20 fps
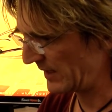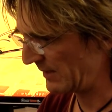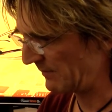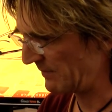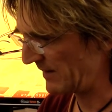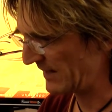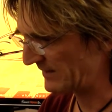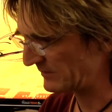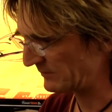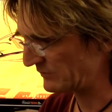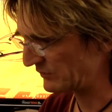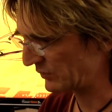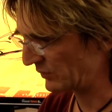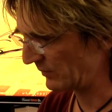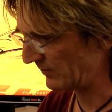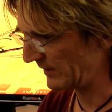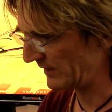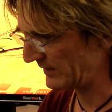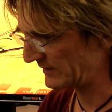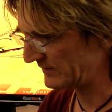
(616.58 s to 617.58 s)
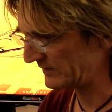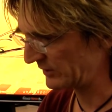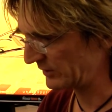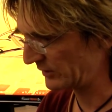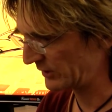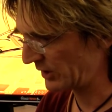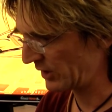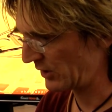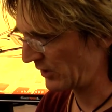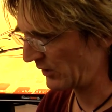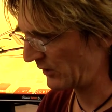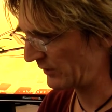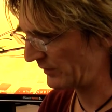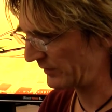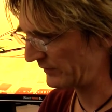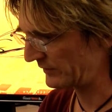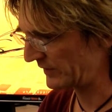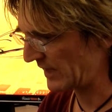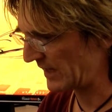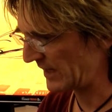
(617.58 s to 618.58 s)
impact absorbing silicone,
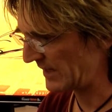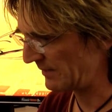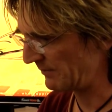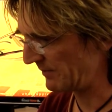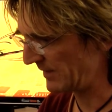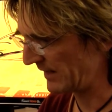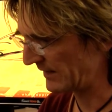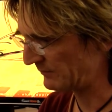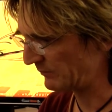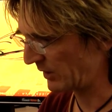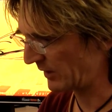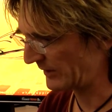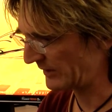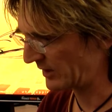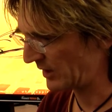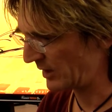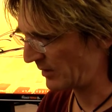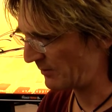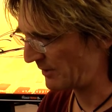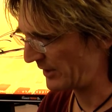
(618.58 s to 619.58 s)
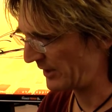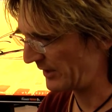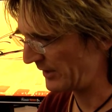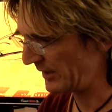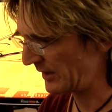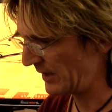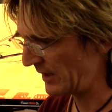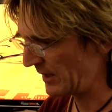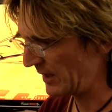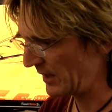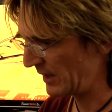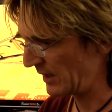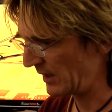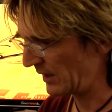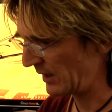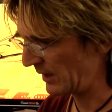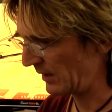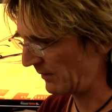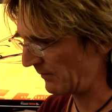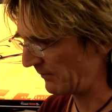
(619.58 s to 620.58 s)
there's a high impact polycarbonate,
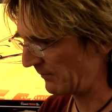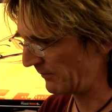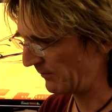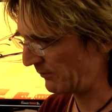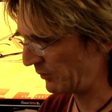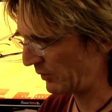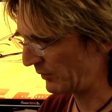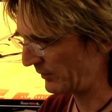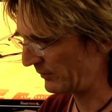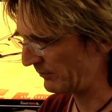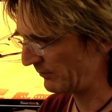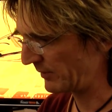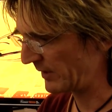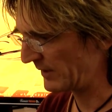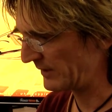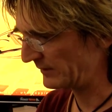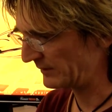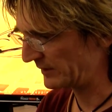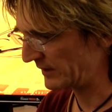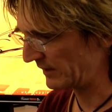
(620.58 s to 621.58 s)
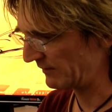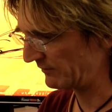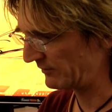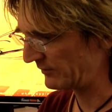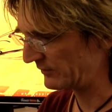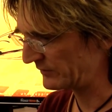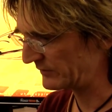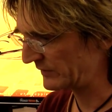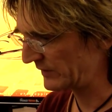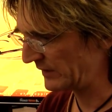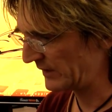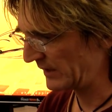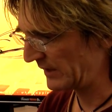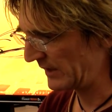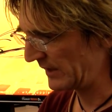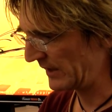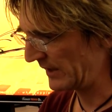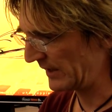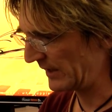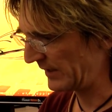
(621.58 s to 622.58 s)
port and button covers,
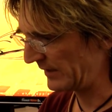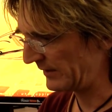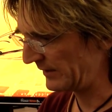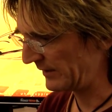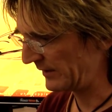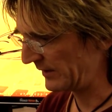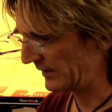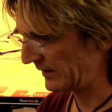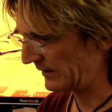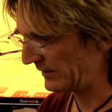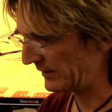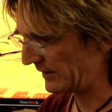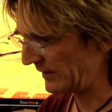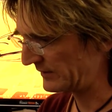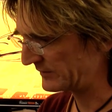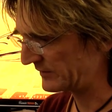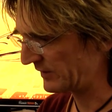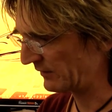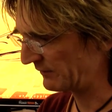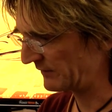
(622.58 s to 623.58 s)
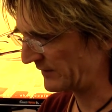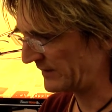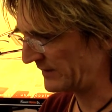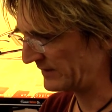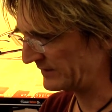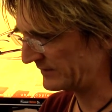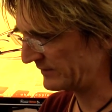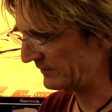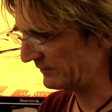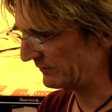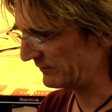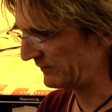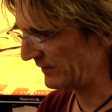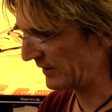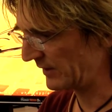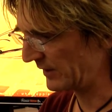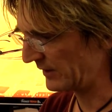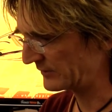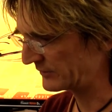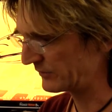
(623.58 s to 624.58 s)
and a self-adhesive
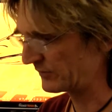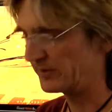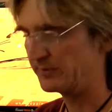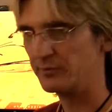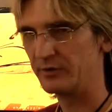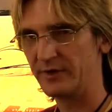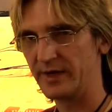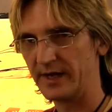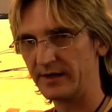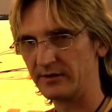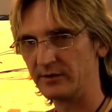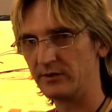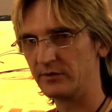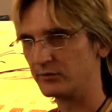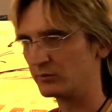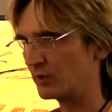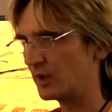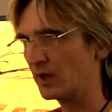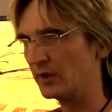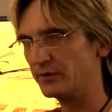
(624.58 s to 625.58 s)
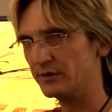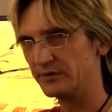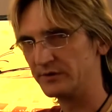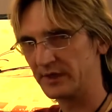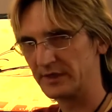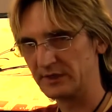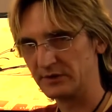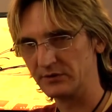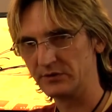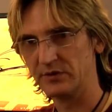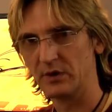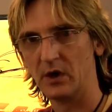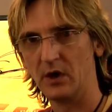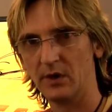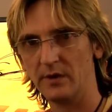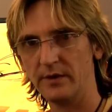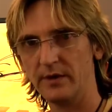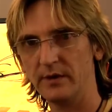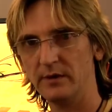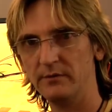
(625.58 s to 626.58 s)
screen protector as well, just like you
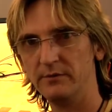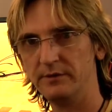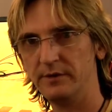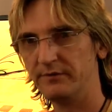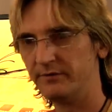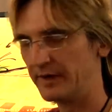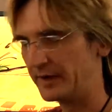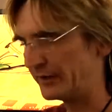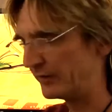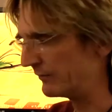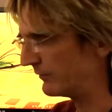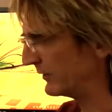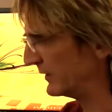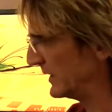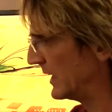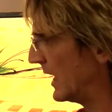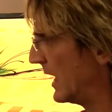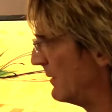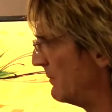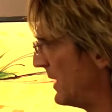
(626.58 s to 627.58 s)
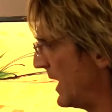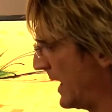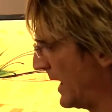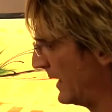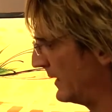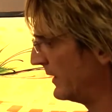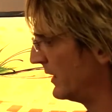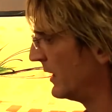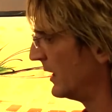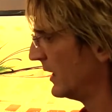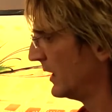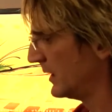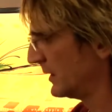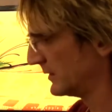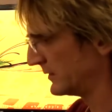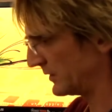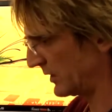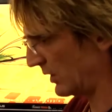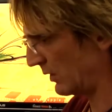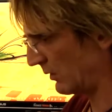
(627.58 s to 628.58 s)
saw on the Defender for the iPad.
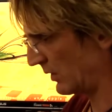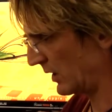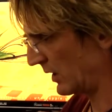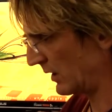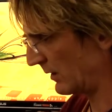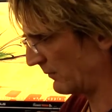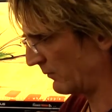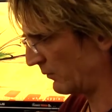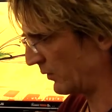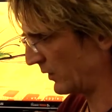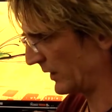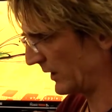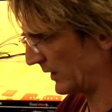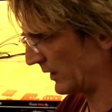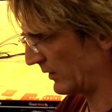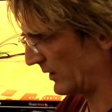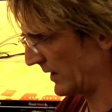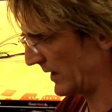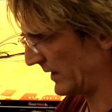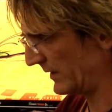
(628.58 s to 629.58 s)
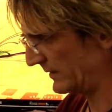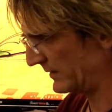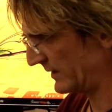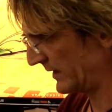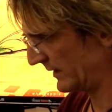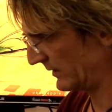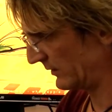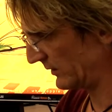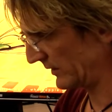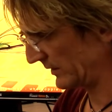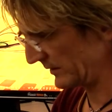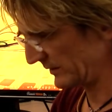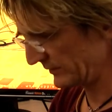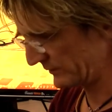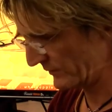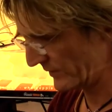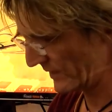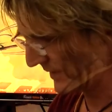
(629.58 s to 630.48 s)
So we're going to go ahead and take a look at this